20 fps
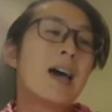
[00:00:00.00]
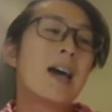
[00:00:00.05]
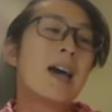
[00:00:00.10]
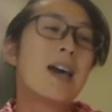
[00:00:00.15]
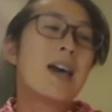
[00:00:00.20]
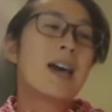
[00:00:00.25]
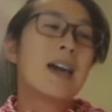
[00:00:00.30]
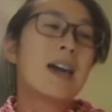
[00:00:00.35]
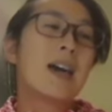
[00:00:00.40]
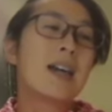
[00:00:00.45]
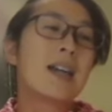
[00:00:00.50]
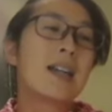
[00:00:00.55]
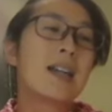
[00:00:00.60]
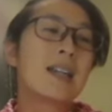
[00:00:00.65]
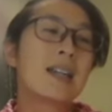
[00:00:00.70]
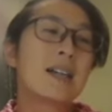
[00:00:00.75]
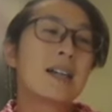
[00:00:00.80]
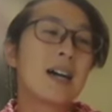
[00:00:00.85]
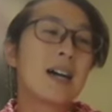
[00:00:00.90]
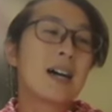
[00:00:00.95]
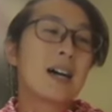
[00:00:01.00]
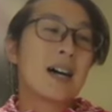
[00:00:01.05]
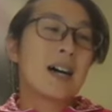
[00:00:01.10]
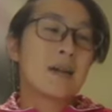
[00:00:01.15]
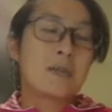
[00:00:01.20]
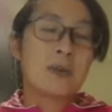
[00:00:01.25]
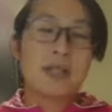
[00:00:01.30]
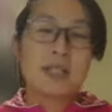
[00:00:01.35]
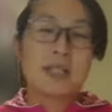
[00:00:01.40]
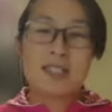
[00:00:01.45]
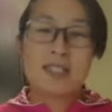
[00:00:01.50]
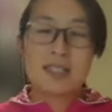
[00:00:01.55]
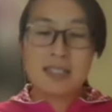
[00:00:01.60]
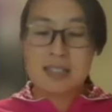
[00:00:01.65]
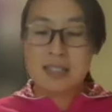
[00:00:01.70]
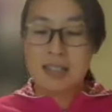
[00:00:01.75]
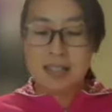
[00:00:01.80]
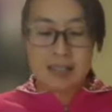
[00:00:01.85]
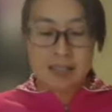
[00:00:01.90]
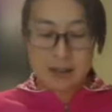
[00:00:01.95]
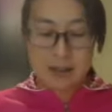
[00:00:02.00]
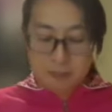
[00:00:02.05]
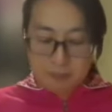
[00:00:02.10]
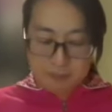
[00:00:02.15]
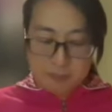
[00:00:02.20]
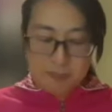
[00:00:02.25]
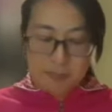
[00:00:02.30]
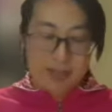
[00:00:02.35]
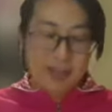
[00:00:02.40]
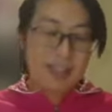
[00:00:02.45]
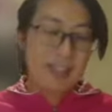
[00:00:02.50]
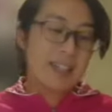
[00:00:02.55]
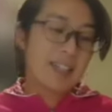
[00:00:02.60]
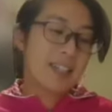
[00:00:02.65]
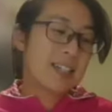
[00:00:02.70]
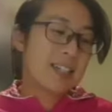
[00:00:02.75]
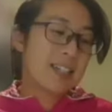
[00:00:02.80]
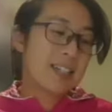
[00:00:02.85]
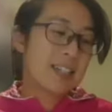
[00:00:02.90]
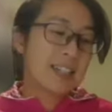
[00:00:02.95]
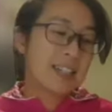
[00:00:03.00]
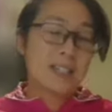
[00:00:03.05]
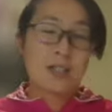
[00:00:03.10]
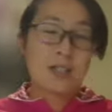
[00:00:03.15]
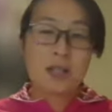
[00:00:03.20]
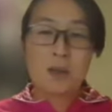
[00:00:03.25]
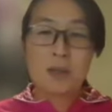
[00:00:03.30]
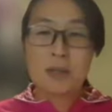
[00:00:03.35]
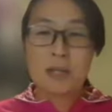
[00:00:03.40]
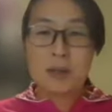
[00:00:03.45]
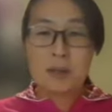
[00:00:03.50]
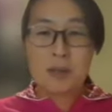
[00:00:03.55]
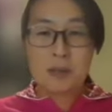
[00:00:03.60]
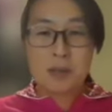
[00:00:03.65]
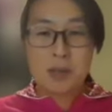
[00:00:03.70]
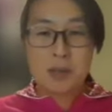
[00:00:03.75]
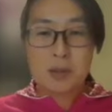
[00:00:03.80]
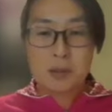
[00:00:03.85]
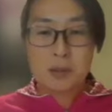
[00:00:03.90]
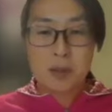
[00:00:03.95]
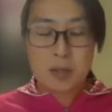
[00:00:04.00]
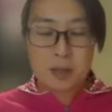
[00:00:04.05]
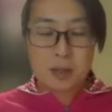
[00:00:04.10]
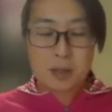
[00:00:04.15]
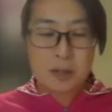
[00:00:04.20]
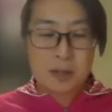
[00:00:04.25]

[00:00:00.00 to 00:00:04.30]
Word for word: And I basically kind of disturbed everybody's work